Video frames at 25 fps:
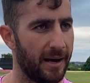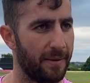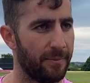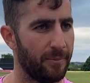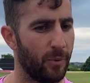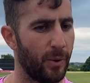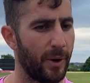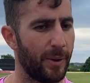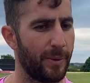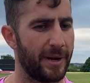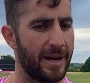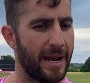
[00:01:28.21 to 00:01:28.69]

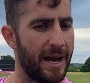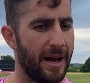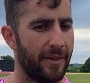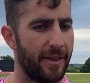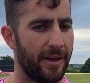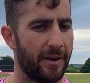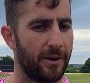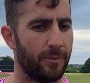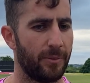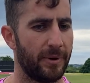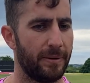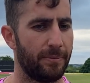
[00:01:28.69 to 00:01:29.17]
We went out
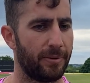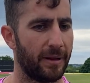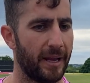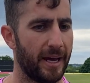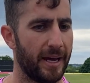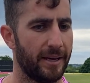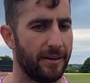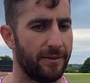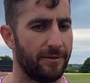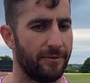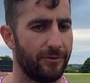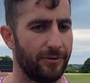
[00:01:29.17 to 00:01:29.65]
there and we
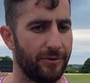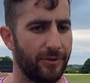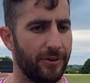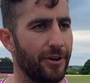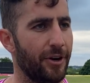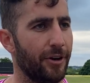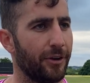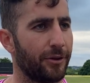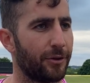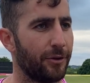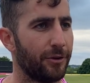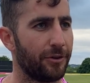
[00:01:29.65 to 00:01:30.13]
played,
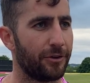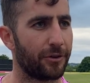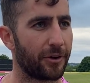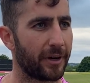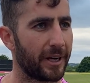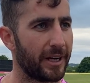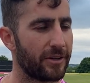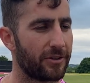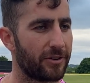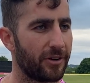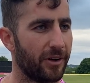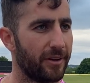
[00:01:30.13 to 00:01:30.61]
good
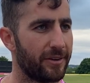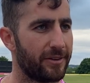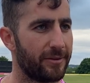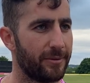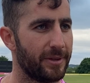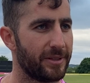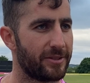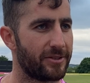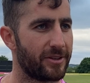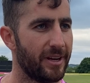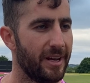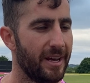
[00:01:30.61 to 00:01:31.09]
cricket shots,
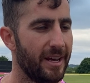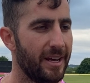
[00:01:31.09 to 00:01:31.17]
which